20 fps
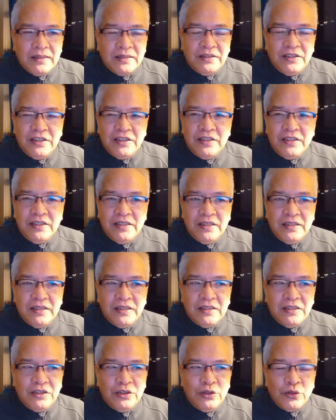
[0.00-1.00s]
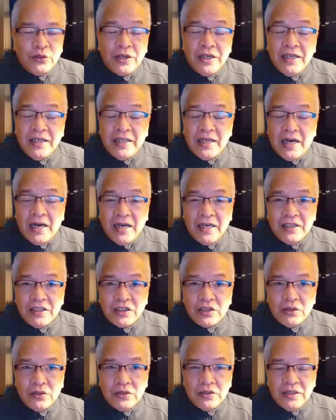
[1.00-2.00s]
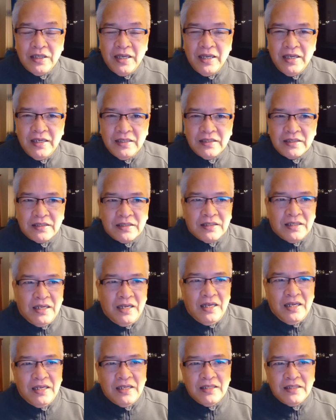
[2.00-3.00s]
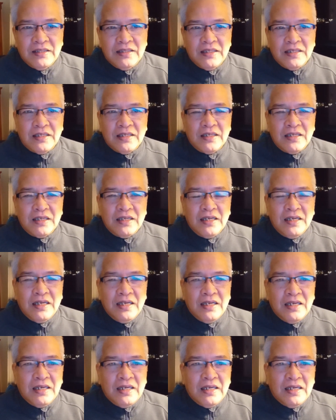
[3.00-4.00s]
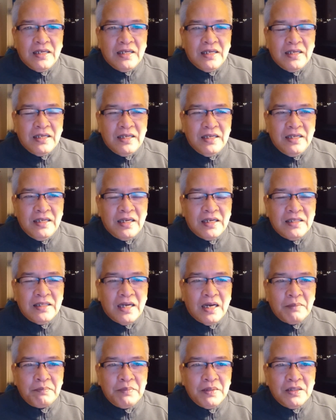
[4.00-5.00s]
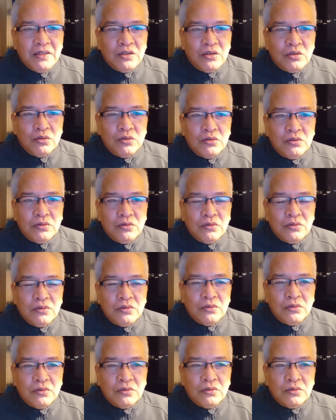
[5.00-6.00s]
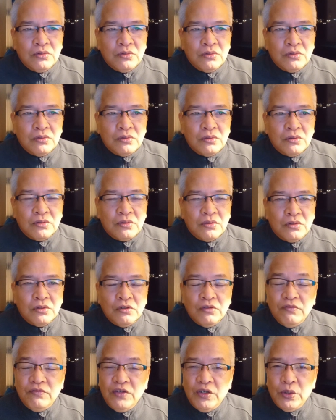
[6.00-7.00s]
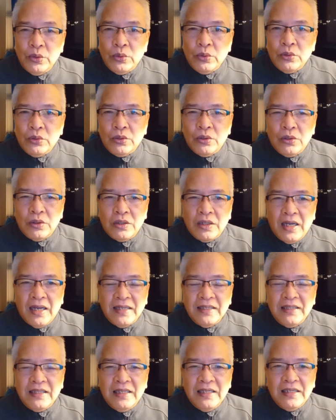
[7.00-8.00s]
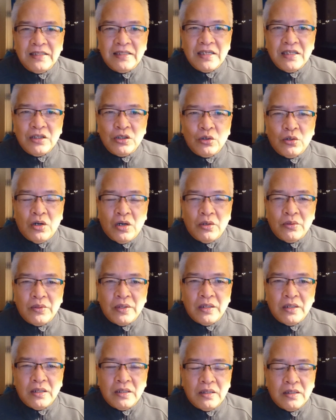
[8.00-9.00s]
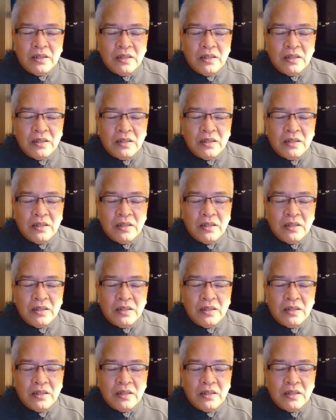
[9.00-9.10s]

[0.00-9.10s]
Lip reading: Gigi, during the high school days. And he had happened to view and listen to our